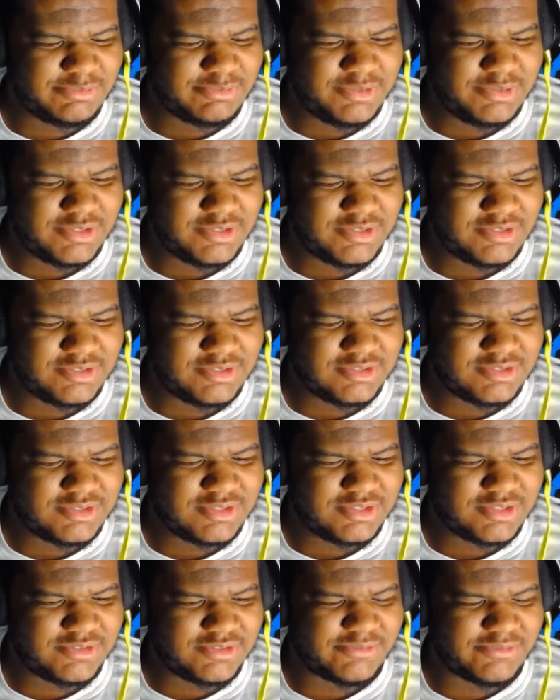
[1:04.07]
be
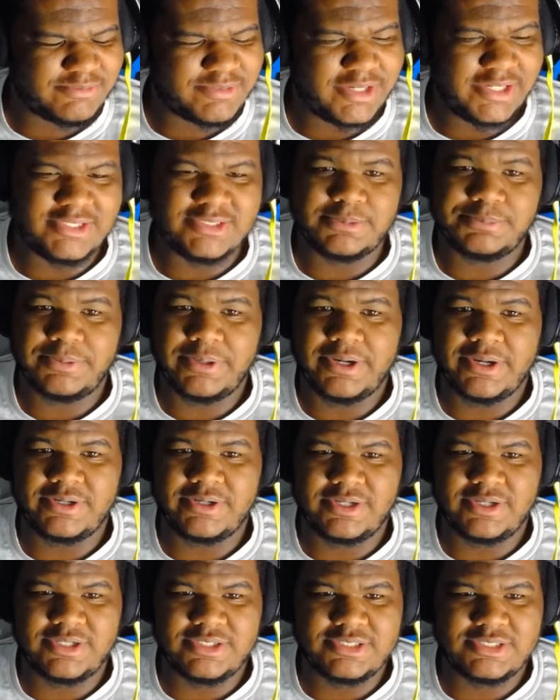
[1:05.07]
called? From Gangsta
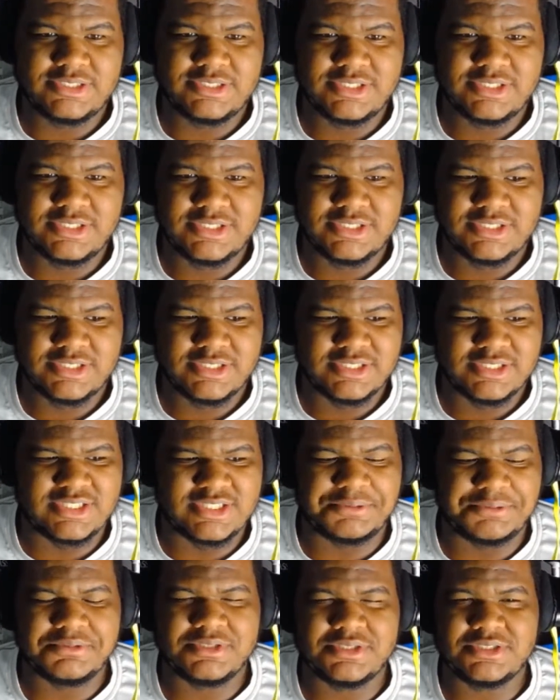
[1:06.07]
Paradise? Is
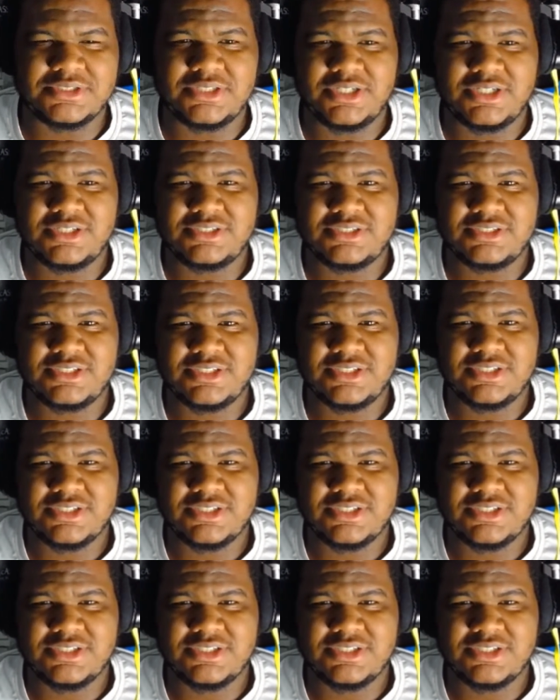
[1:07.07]
that what this is?